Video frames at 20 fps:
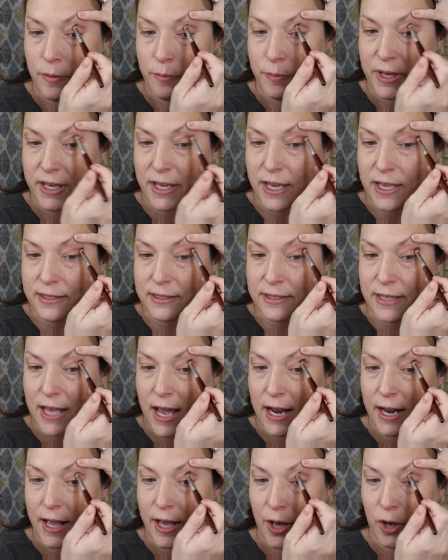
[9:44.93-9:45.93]
because
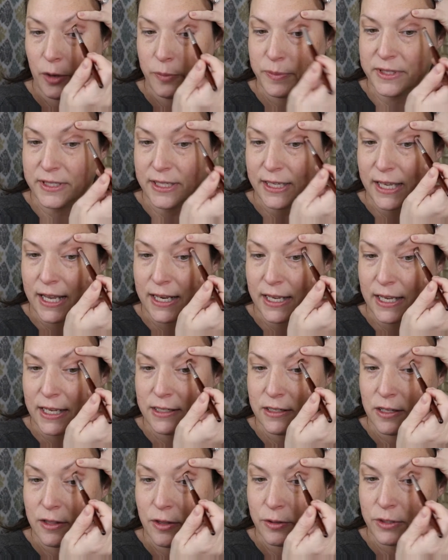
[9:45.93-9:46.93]
that helps get
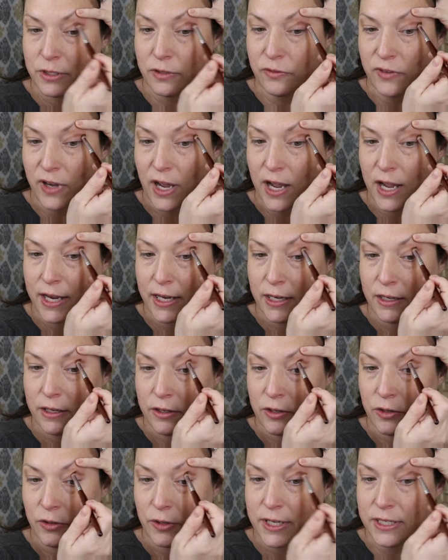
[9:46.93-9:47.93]
into those fine
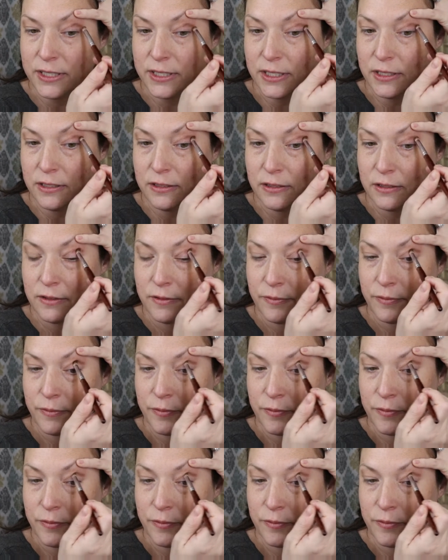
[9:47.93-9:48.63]
creases.